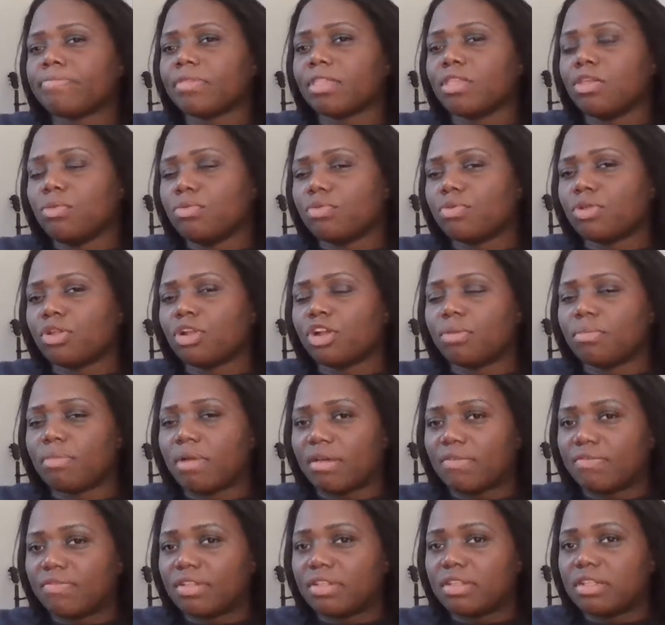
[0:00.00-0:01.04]
you was going to hurt
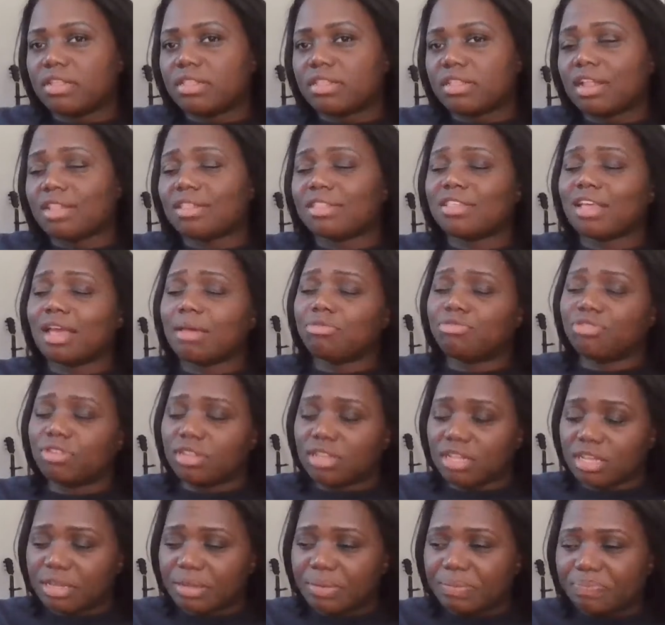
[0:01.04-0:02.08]
my feelings. And at the time she
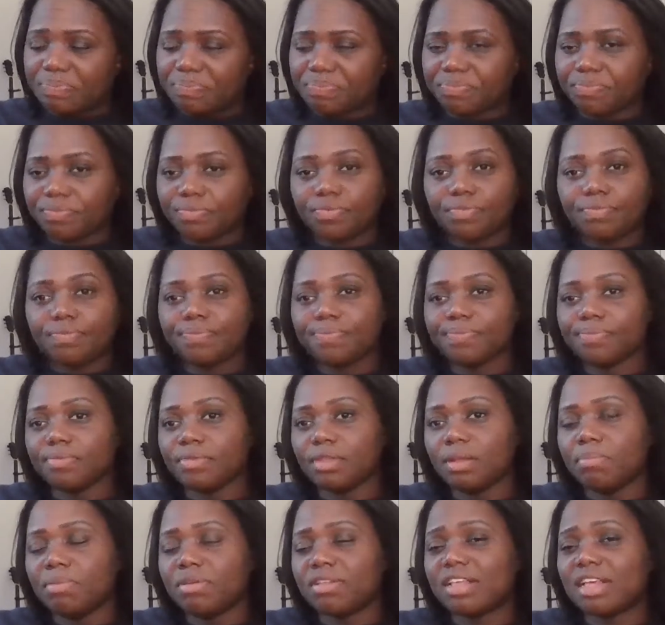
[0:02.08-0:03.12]
did,
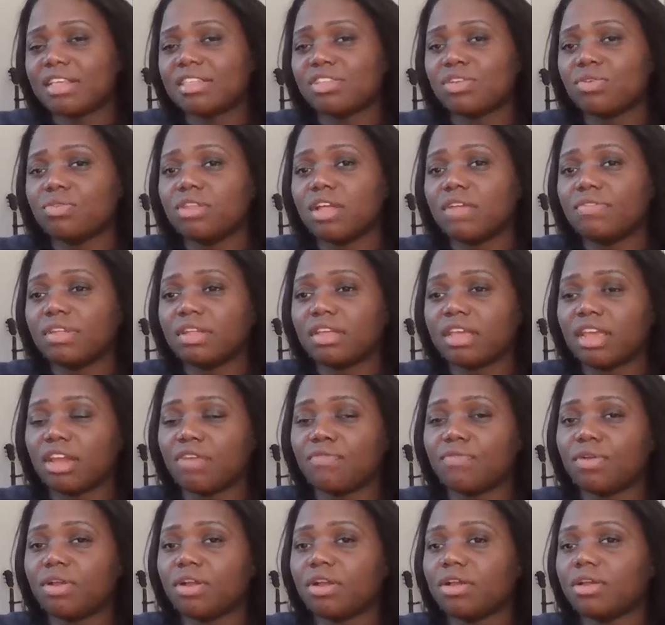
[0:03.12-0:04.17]
because I still loved and
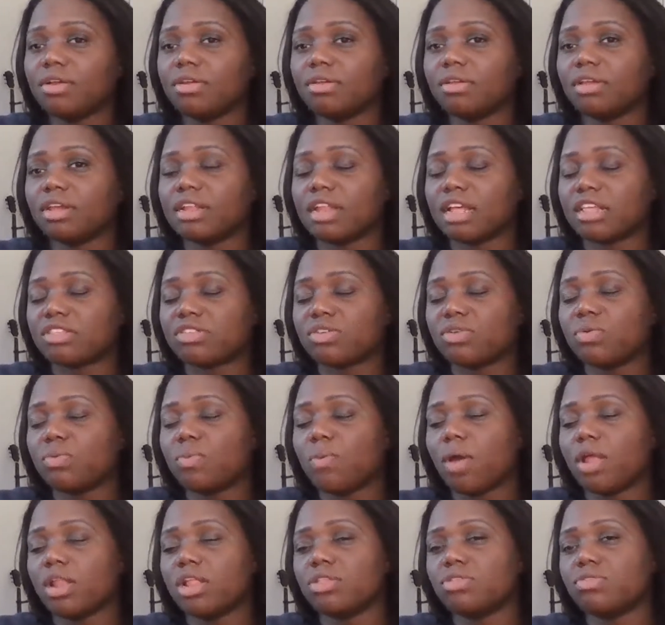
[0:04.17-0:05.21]
cared for her, and I still
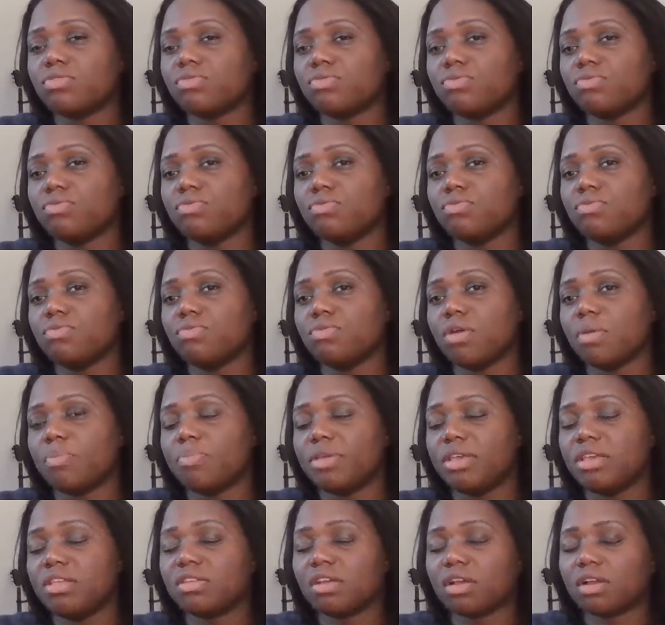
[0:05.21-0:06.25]
wanted to
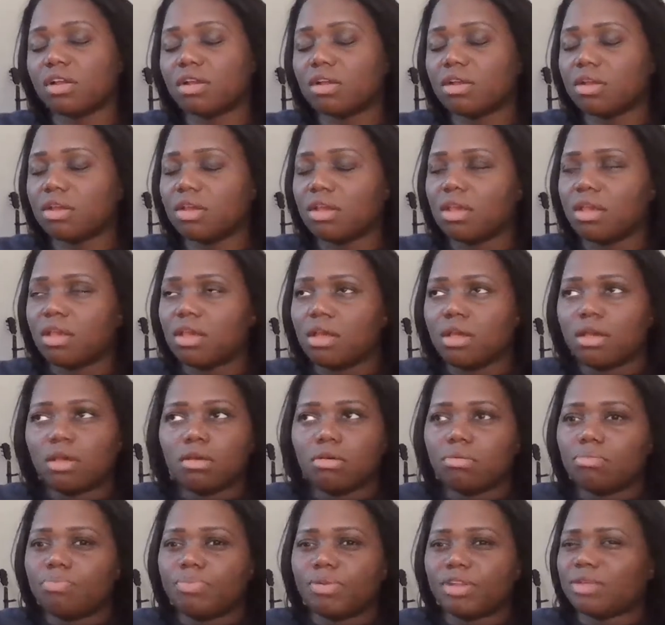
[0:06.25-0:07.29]
appease her.
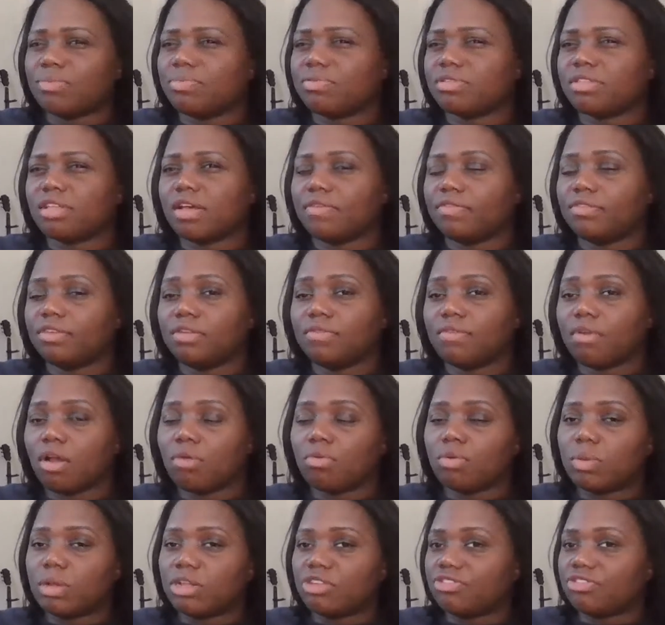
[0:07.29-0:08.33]
But it was definitely
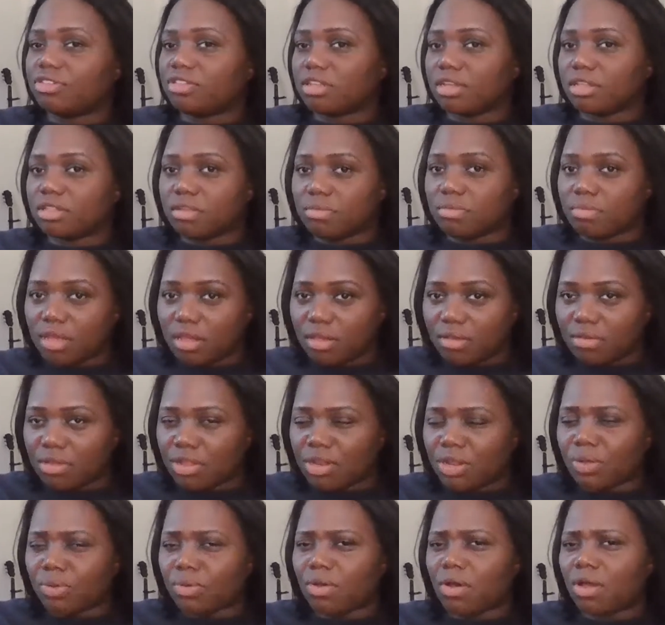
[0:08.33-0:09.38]
wrong with what she said to me,
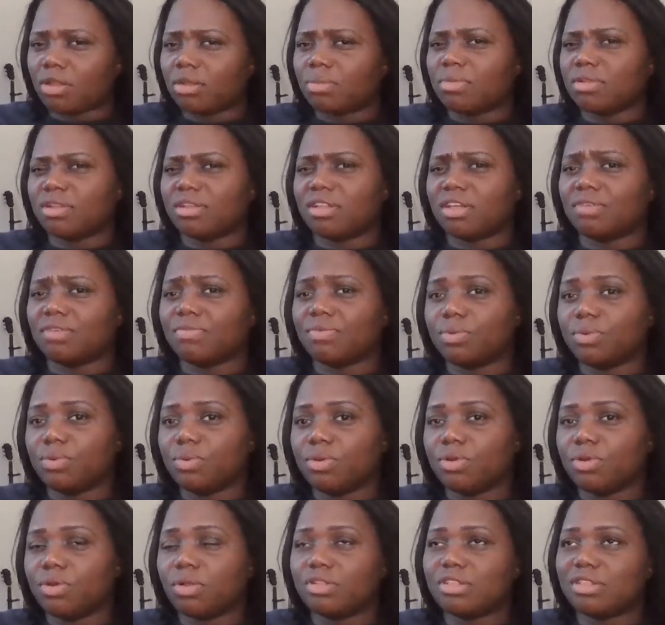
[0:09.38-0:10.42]
calling me the
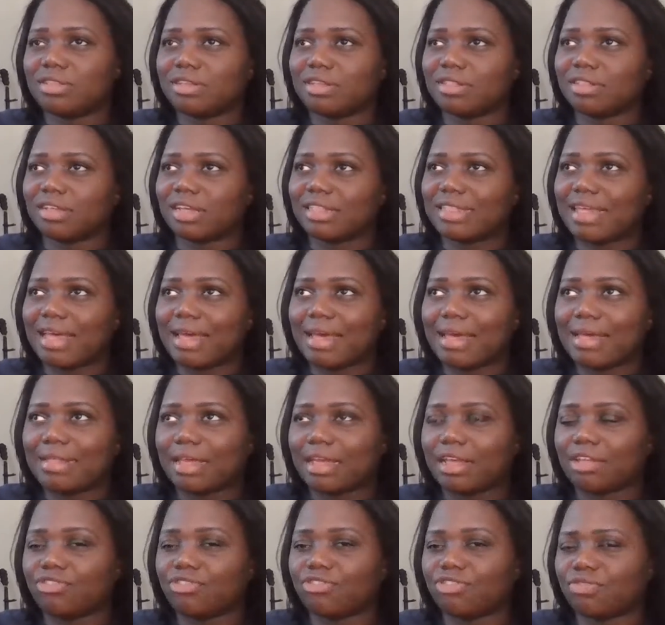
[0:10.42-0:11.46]
devil and all these things like that,
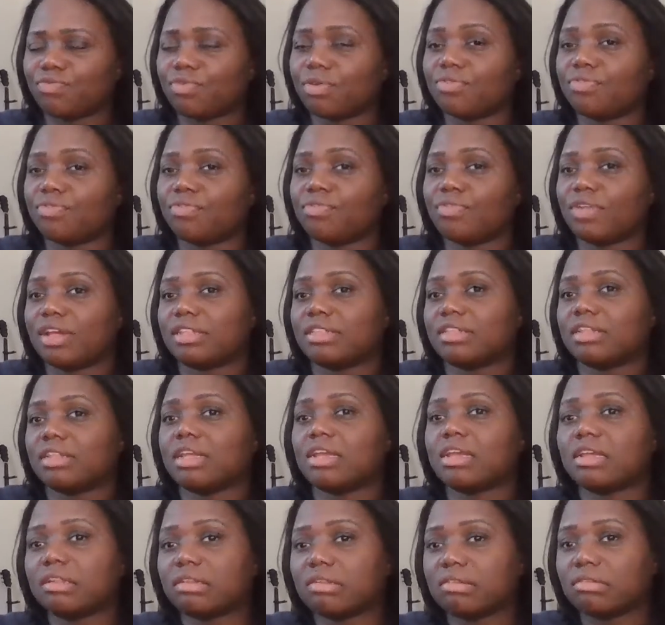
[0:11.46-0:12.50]
like just
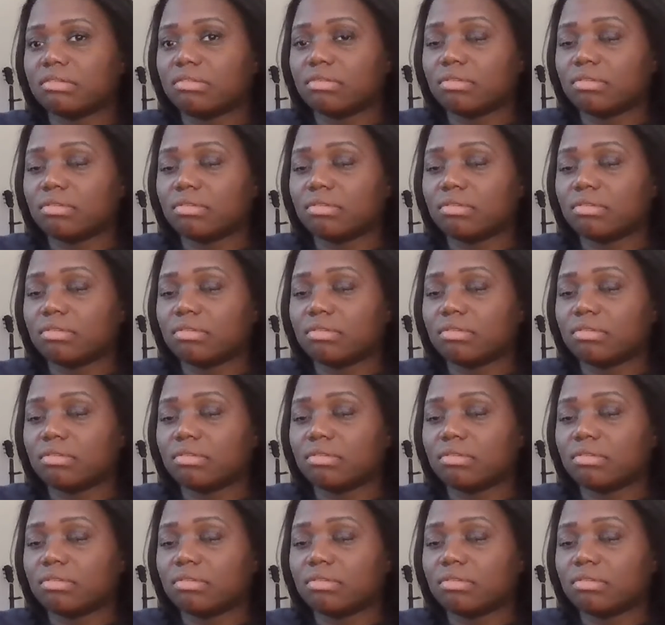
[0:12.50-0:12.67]
reflecting